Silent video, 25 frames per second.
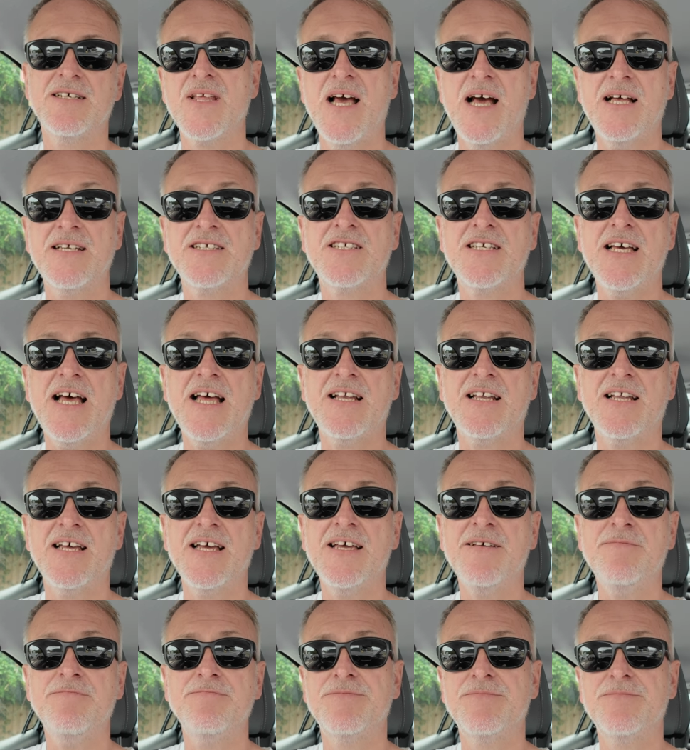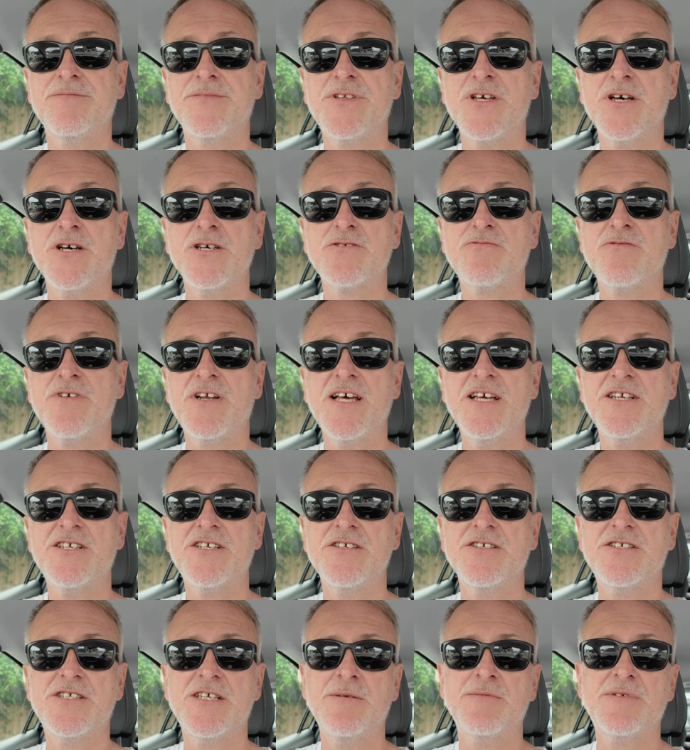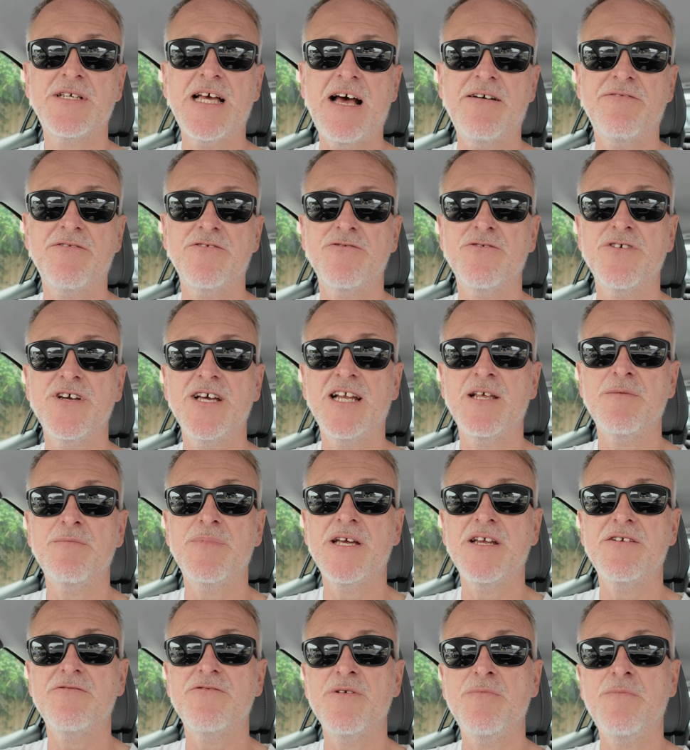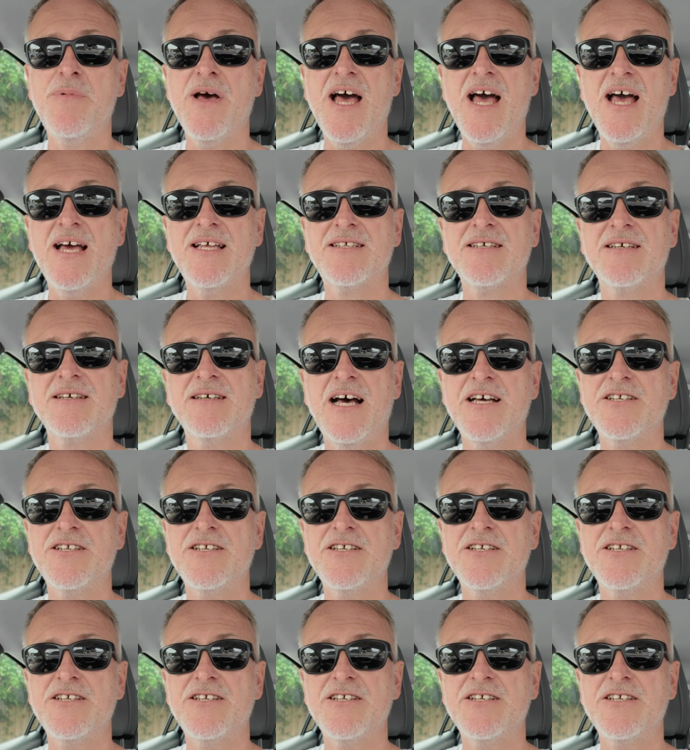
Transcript: And sadly, those relationships haven't really been repaired.